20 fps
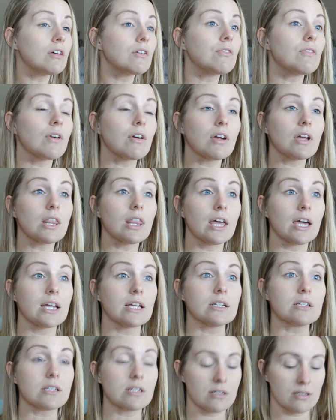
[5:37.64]
Very
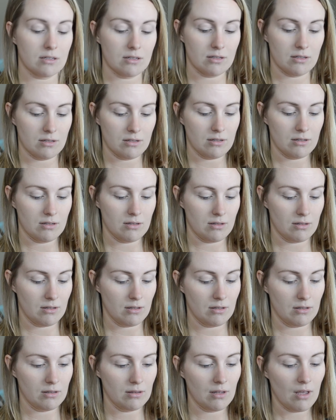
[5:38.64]
light,
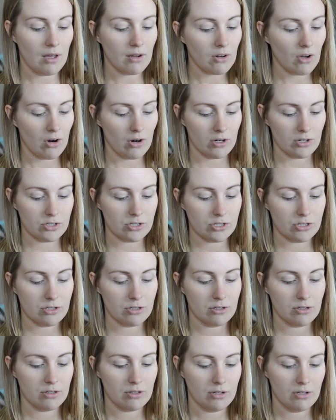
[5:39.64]
not harsh.
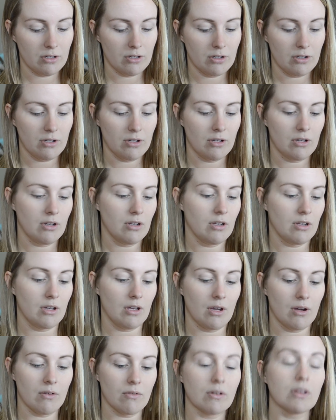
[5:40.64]

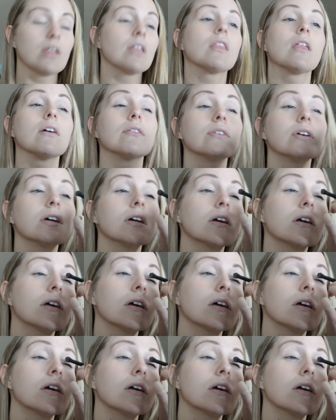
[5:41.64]
I really love it.